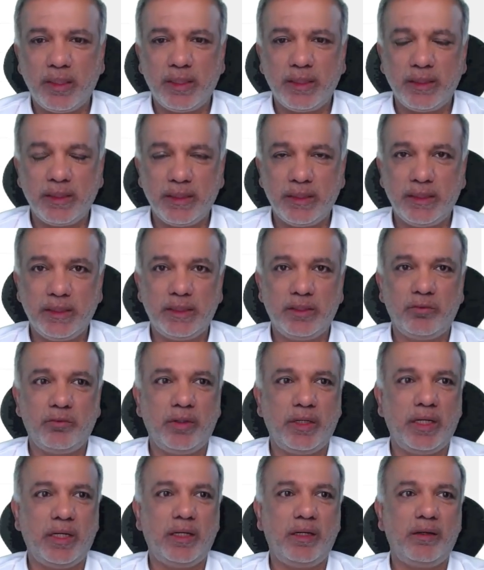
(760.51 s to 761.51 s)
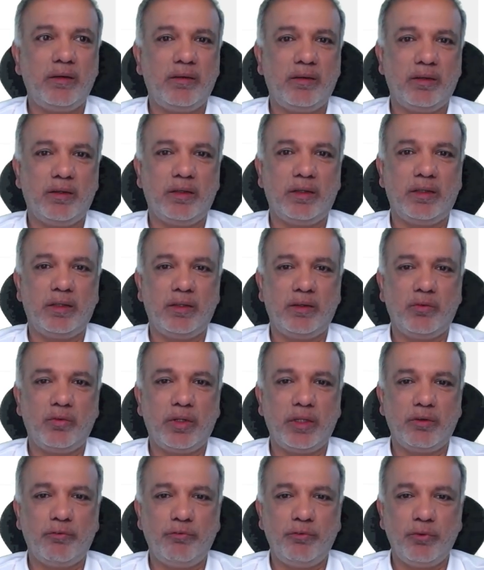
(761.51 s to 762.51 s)
And this is where uh,
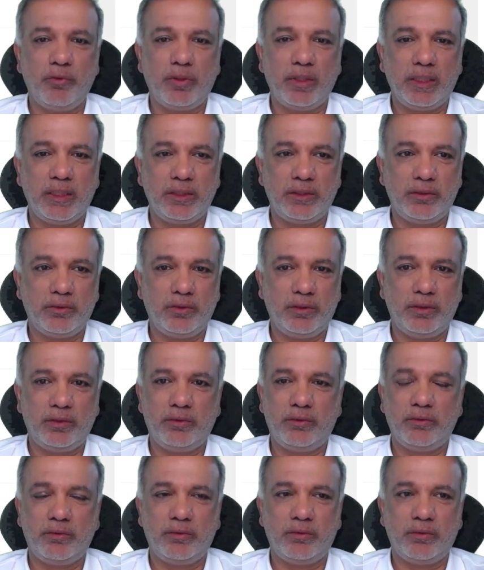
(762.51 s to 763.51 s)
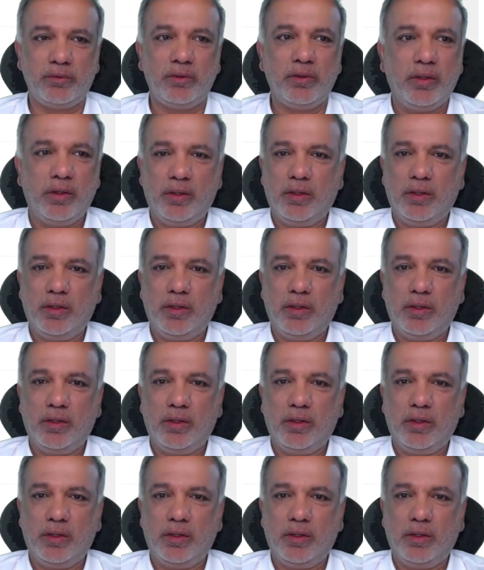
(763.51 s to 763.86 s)
quite a few things you need to do.